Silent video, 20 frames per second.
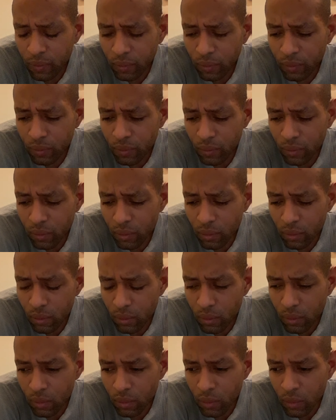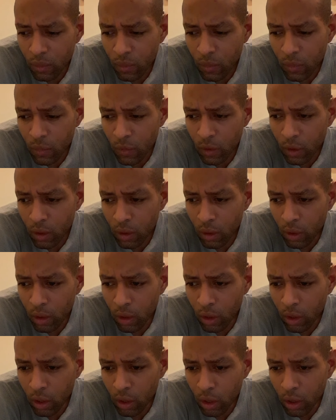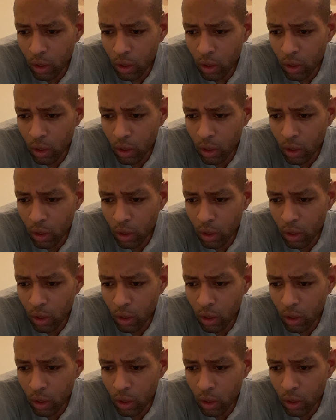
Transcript: [no speech]